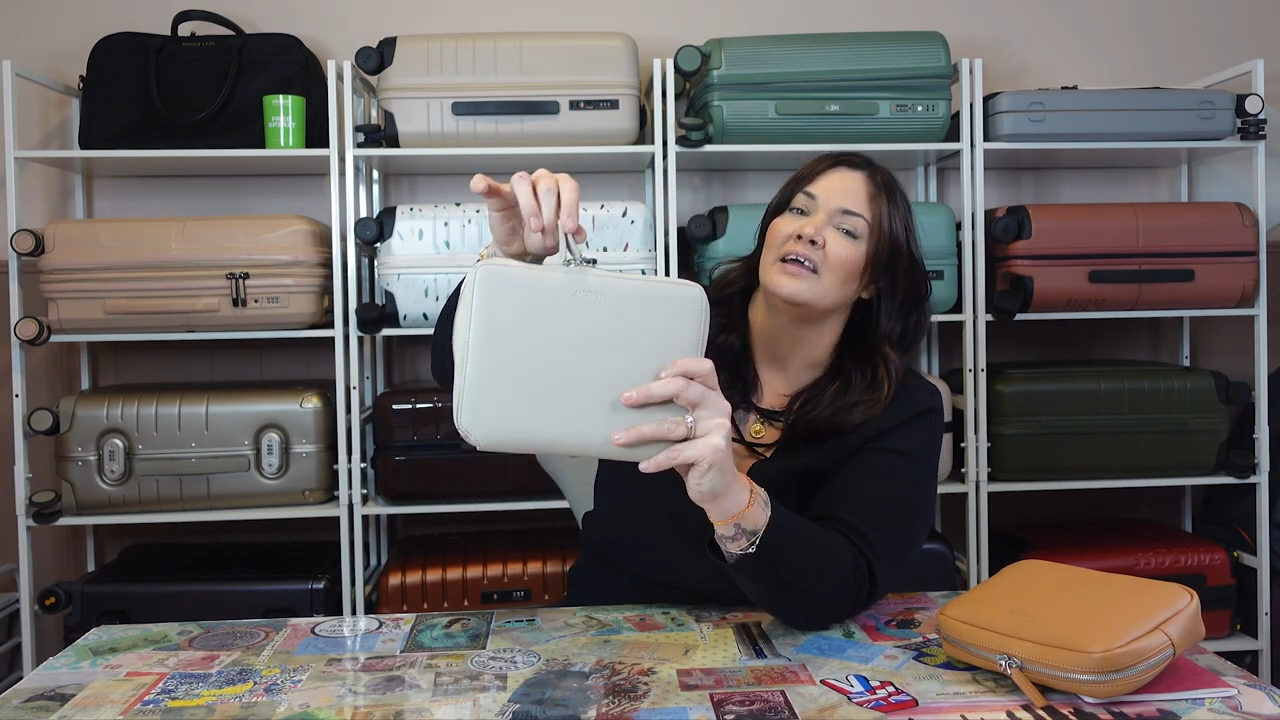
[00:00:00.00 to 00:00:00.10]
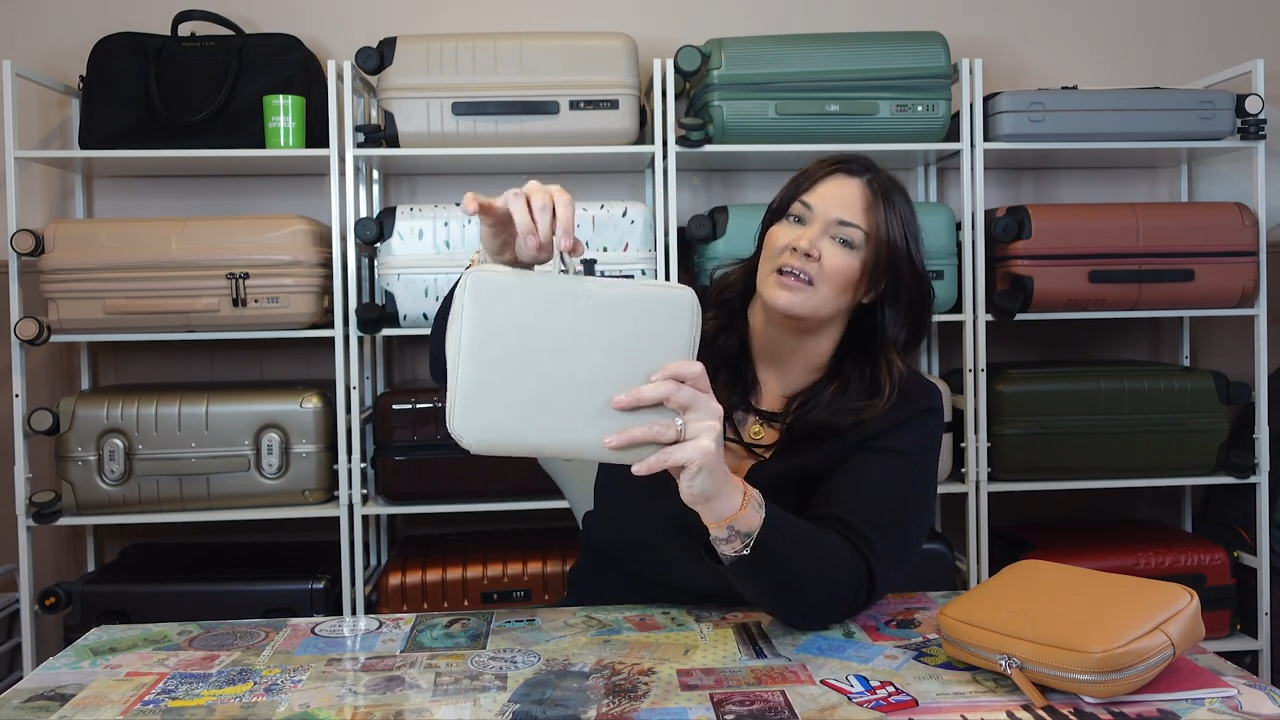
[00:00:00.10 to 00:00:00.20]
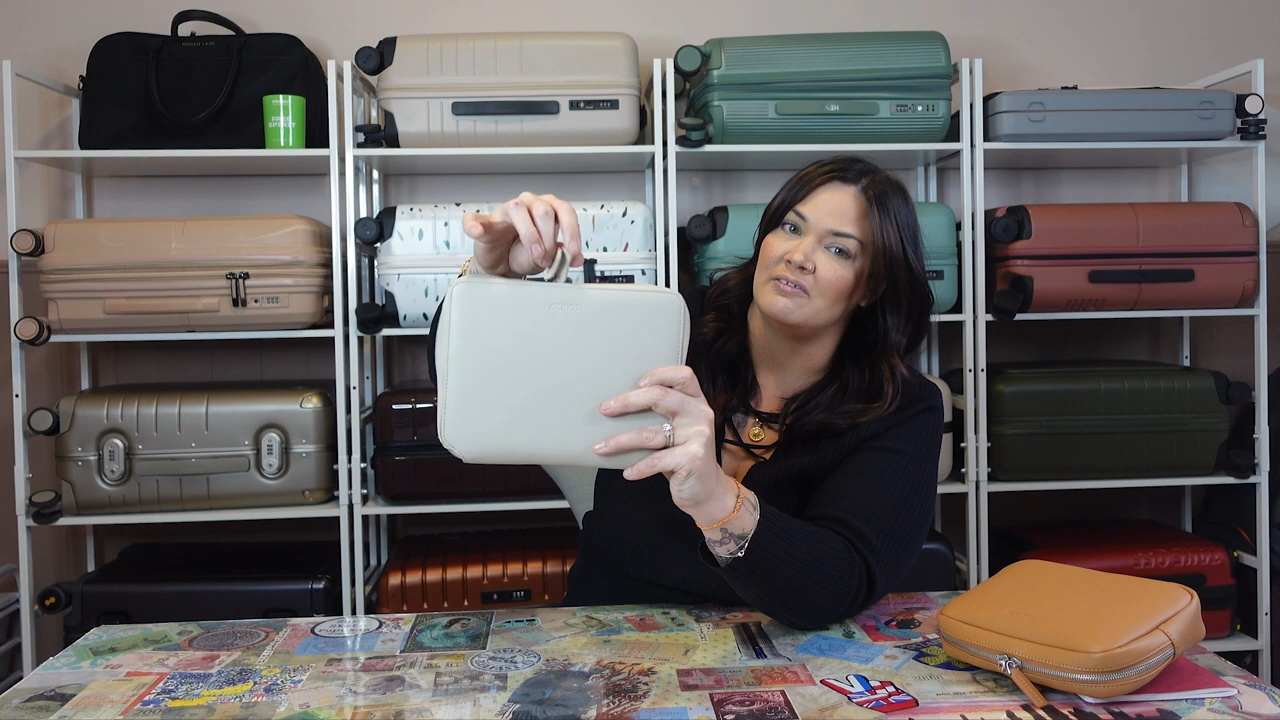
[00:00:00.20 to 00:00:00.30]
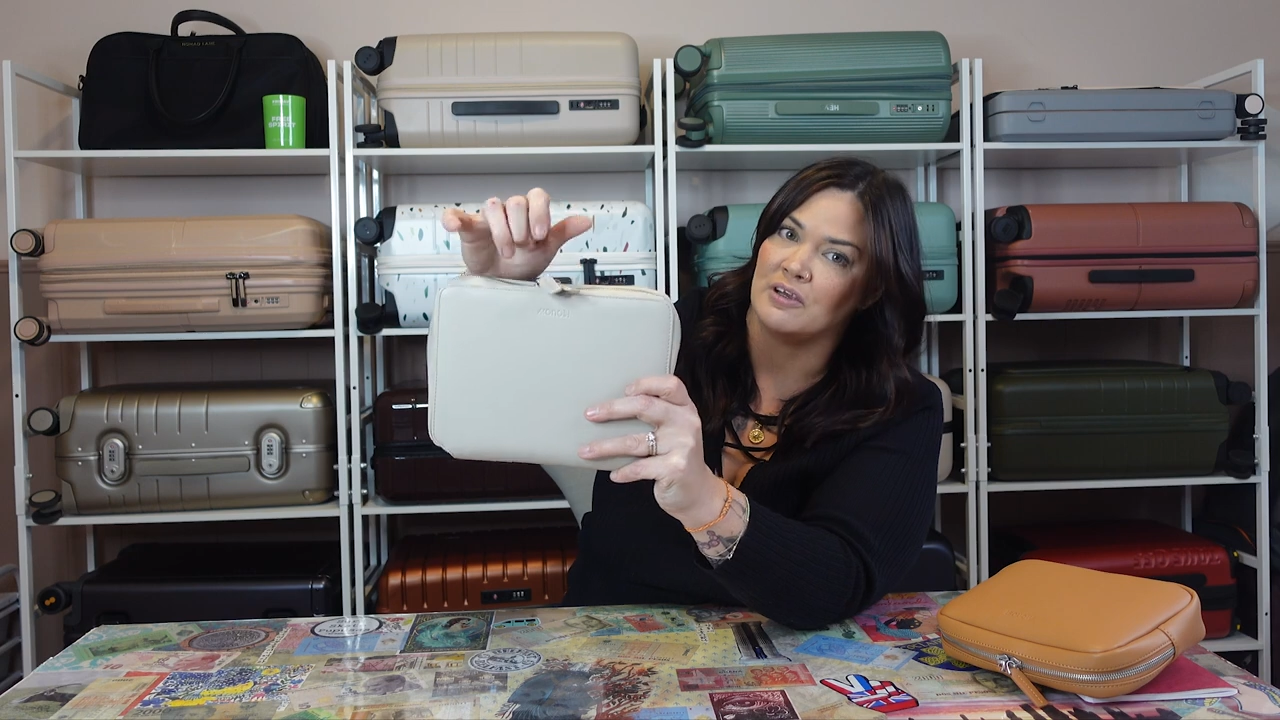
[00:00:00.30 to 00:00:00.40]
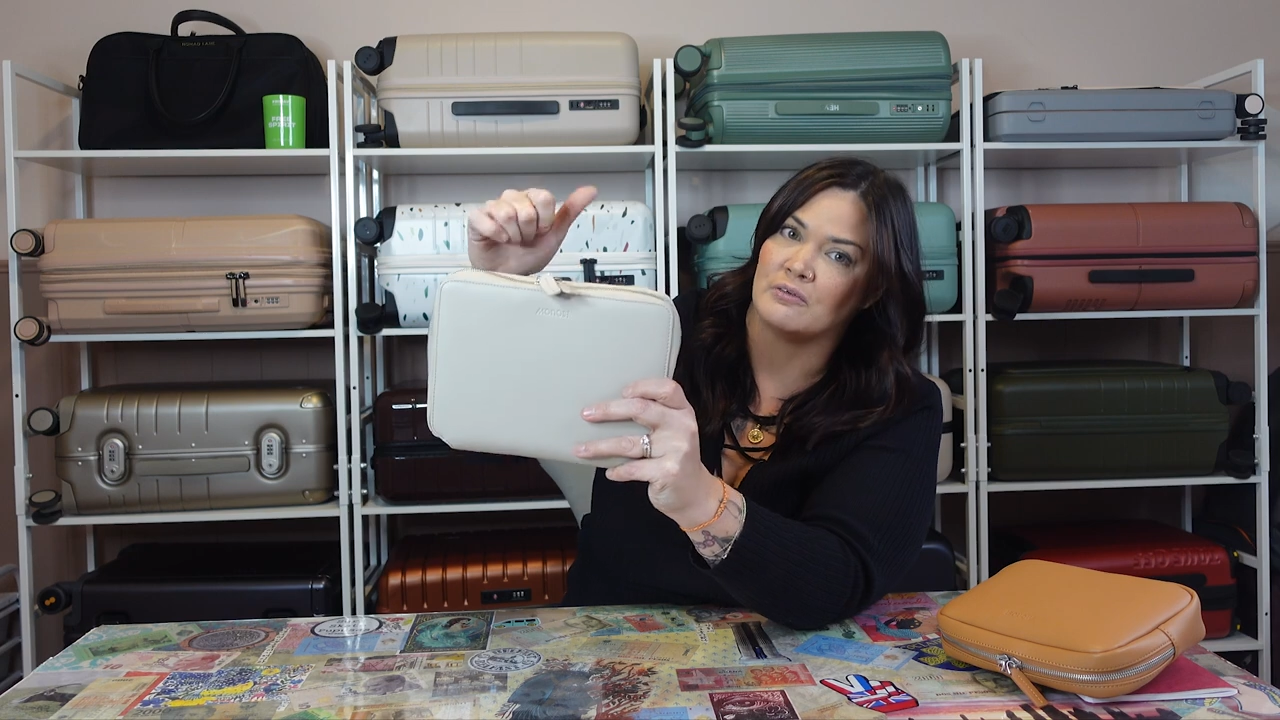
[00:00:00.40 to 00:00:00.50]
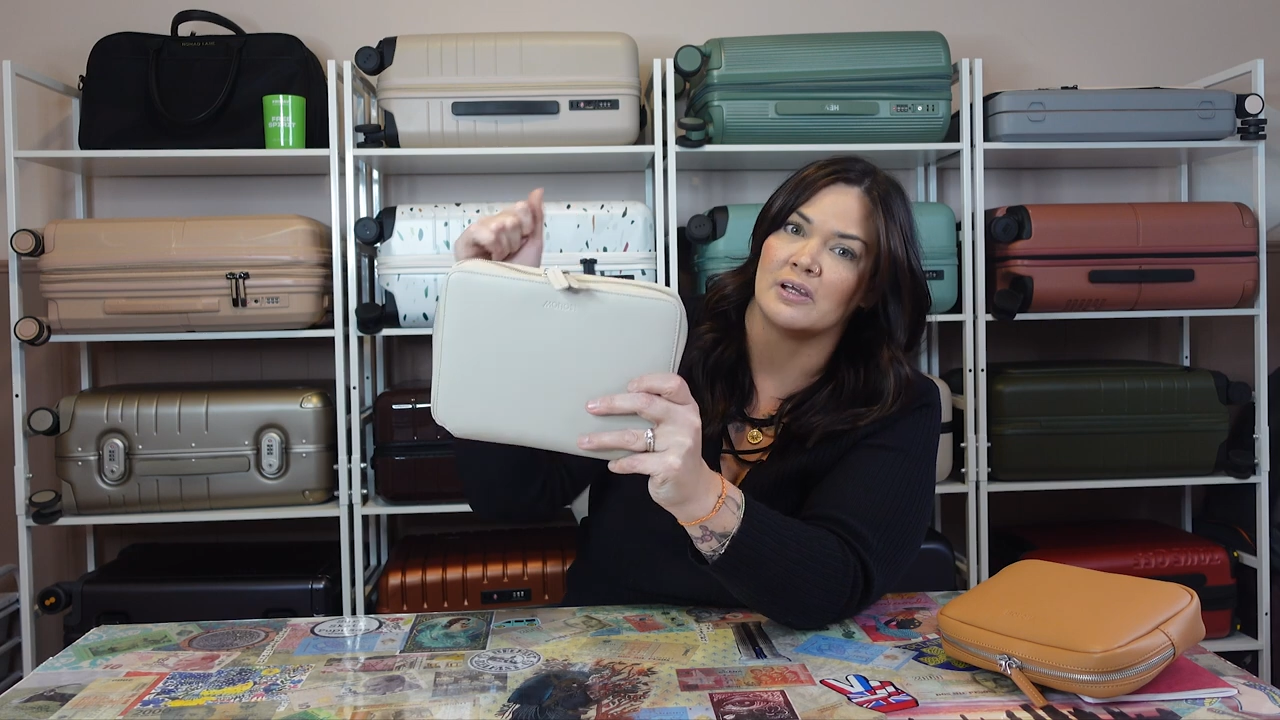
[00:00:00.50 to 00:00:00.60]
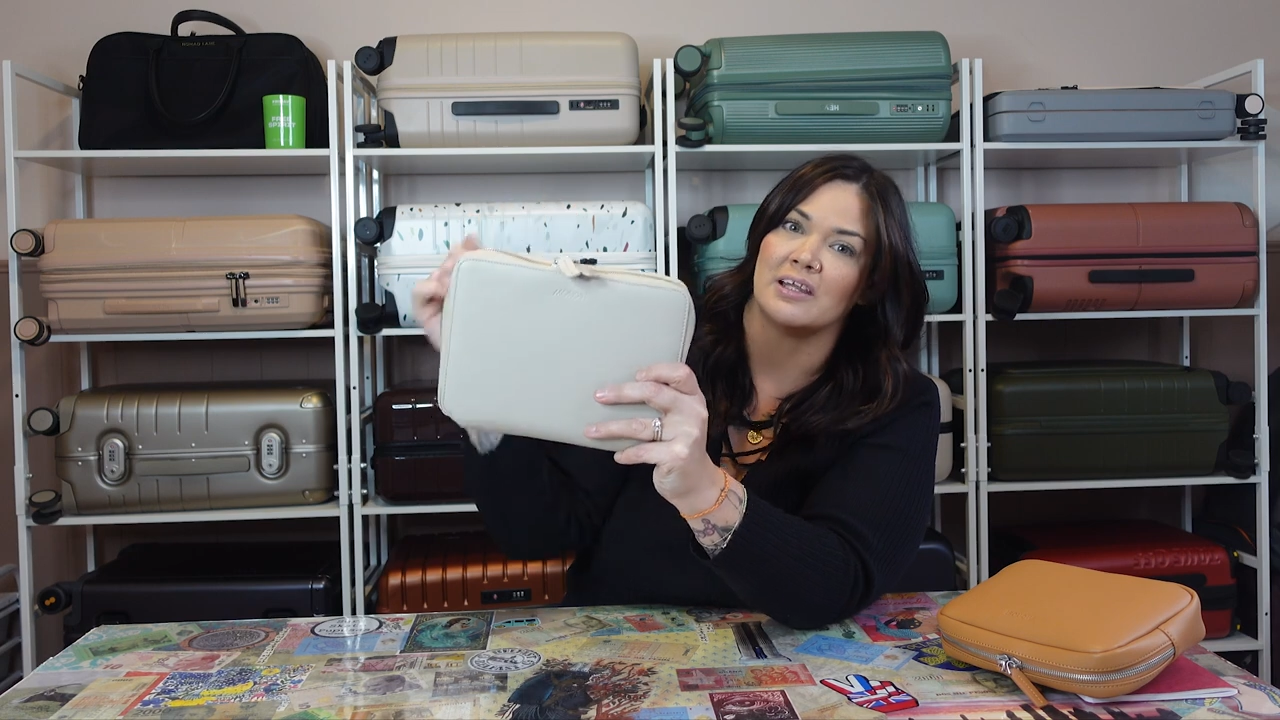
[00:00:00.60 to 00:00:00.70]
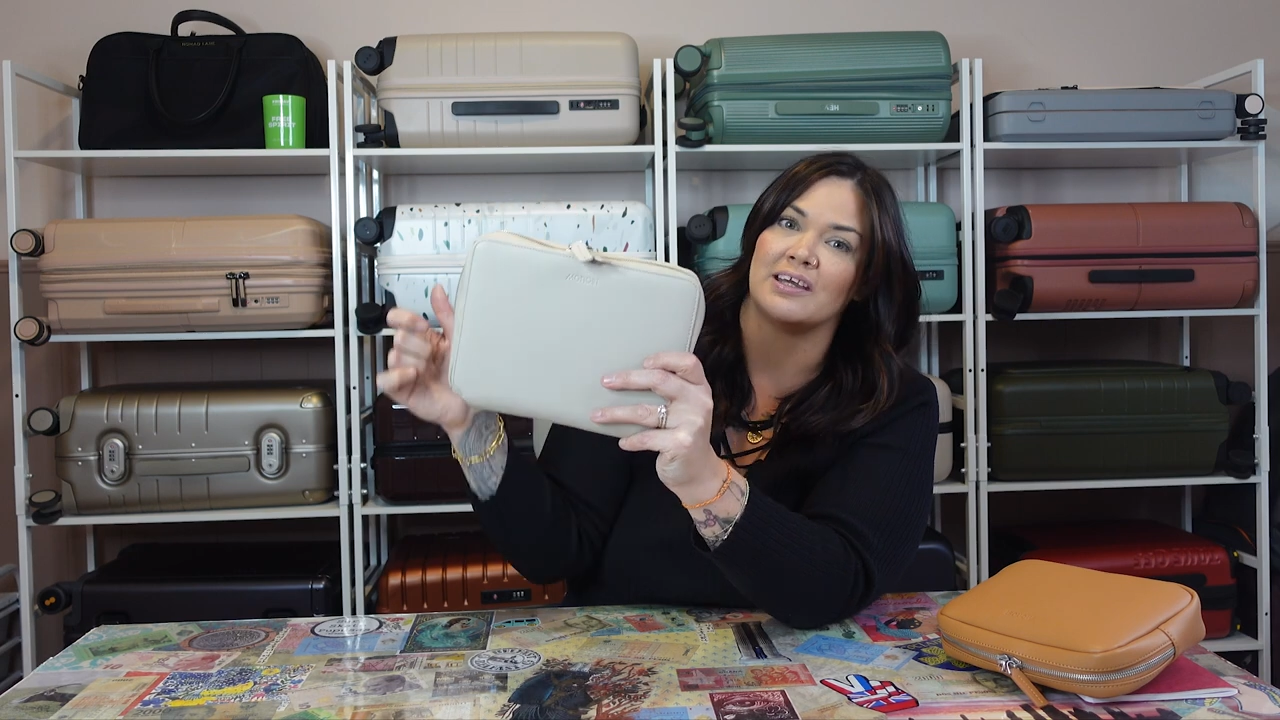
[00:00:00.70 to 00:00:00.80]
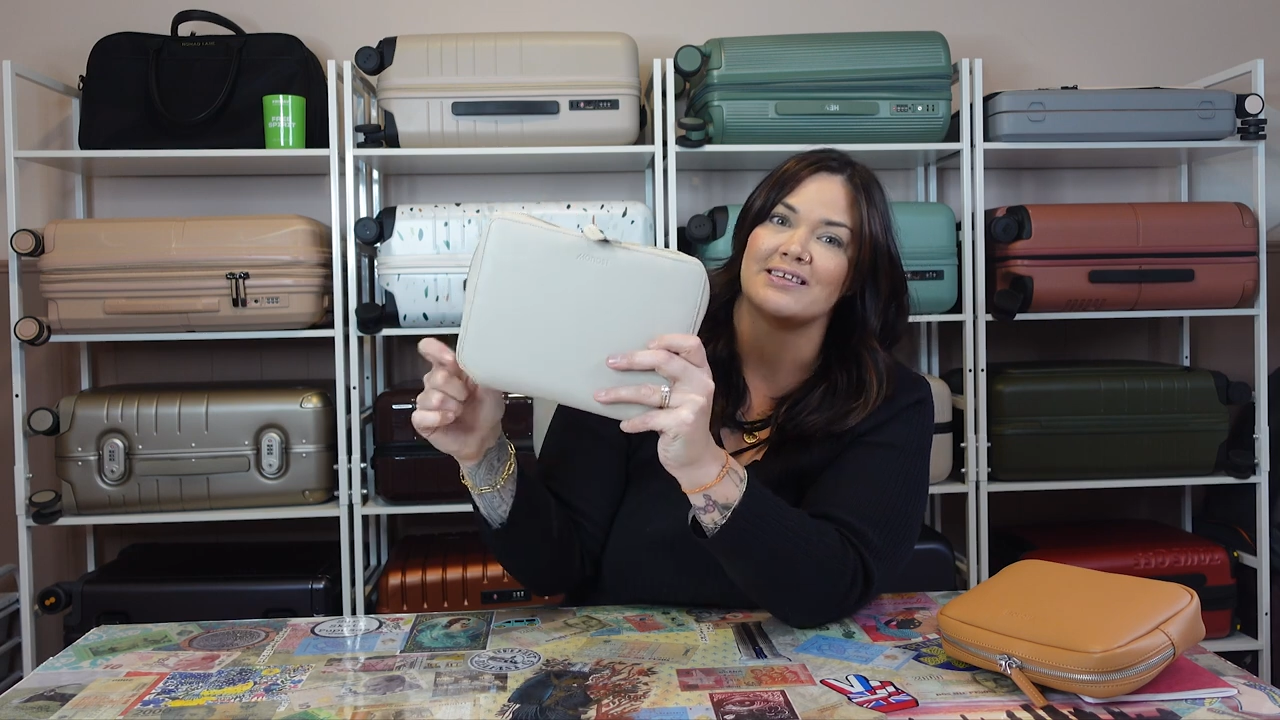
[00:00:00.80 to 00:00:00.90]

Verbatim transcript: if you're really